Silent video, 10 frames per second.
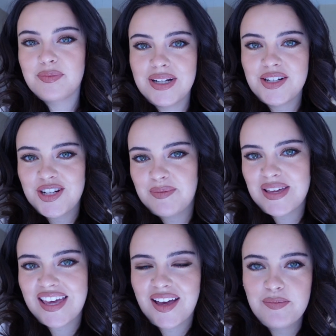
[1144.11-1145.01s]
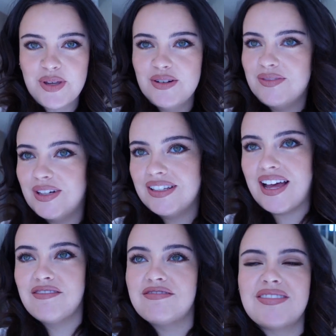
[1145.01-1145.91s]
But it should be a beautiful
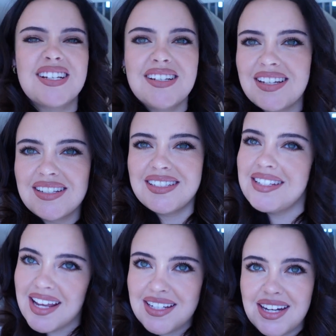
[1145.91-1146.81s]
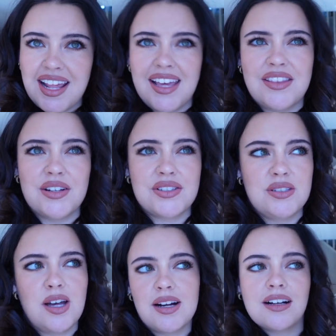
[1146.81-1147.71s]
and fun day today. There's
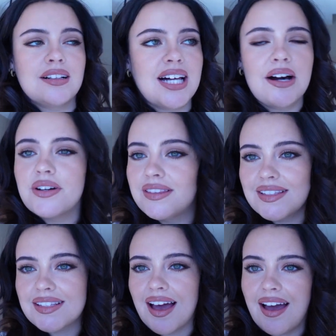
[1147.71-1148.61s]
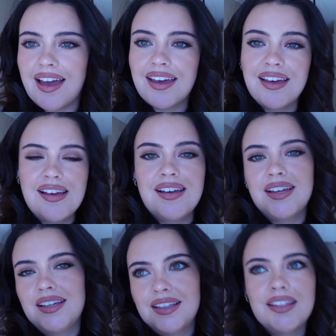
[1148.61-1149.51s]
not a cloud in the sky.
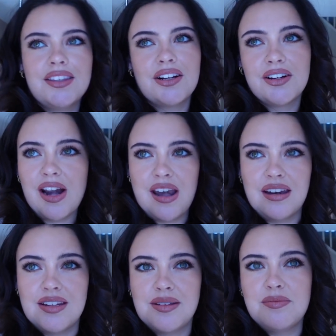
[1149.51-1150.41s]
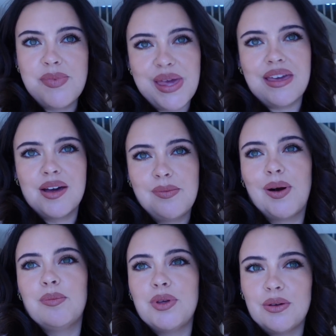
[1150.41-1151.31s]
There couldn't be a
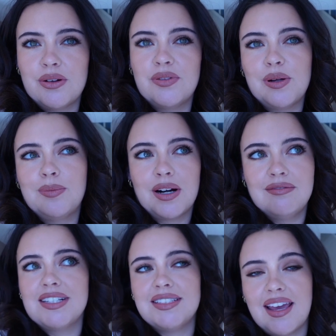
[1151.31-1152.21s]
more beautiful, perfect